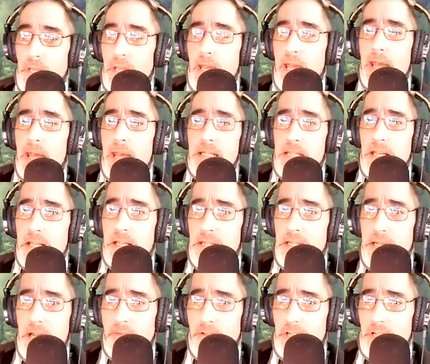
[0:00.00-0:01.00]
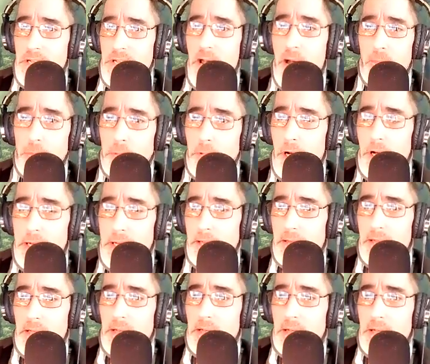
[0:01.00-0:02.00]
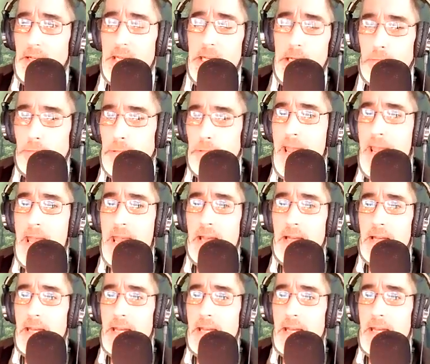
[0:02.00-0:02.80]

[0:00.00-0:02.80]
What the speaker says: And he says he never stopped running. He ran